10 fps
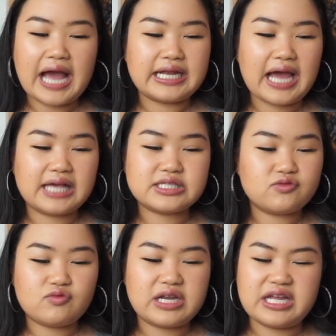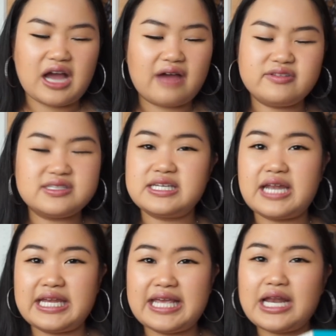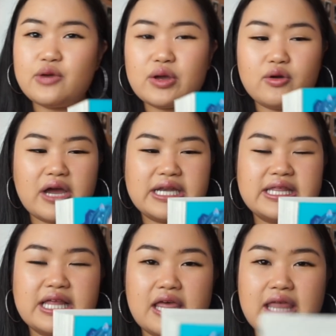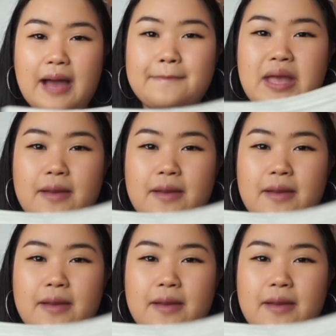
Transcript: and I haven't seen any yellowing or anything like that.